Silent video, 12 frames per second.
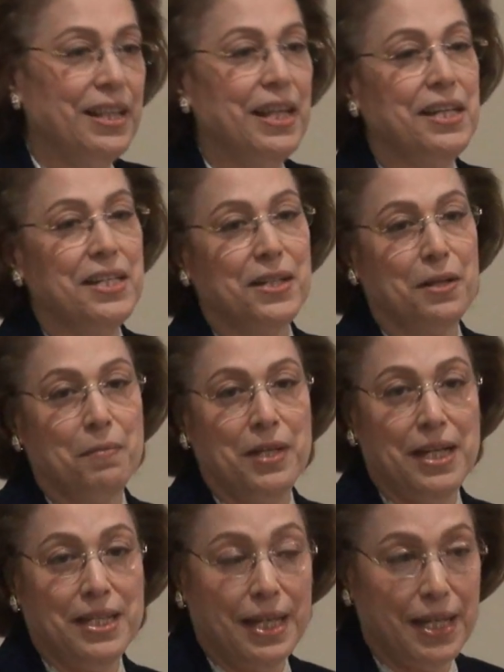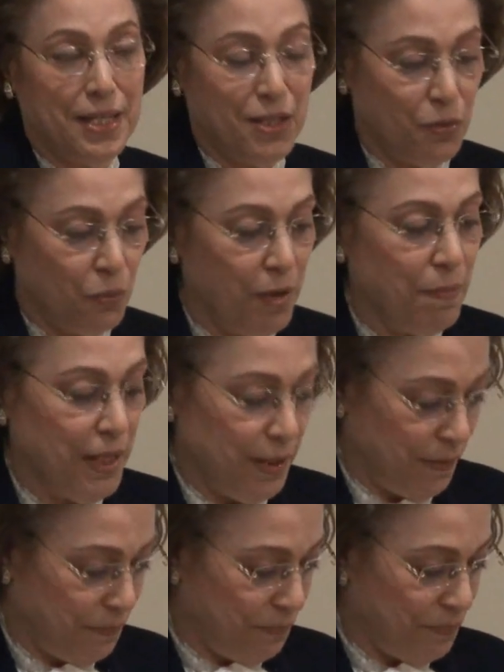that discriminate against women.
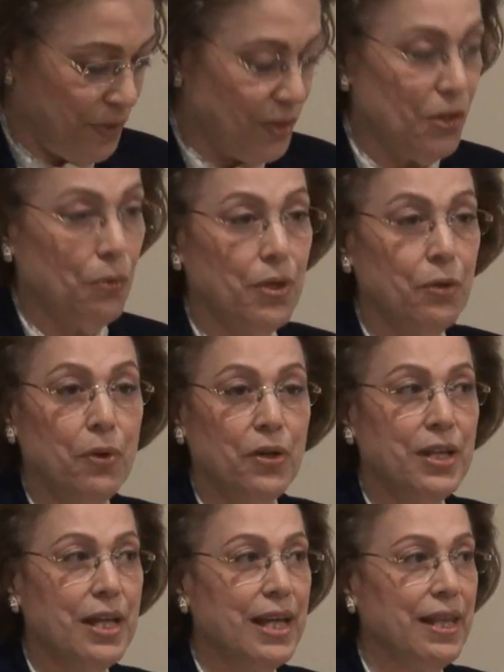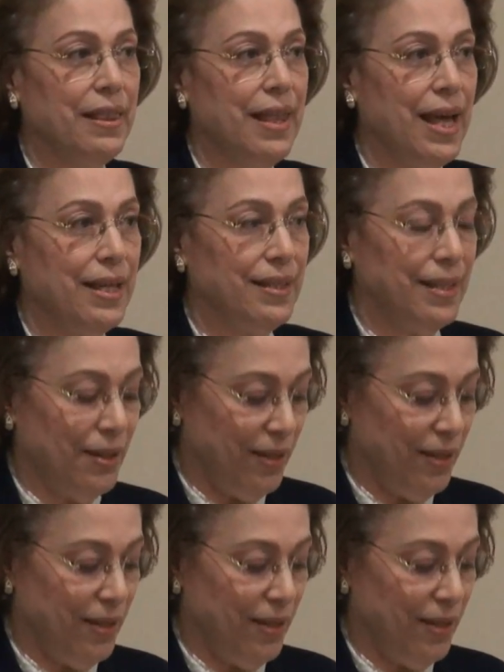So we're working at that,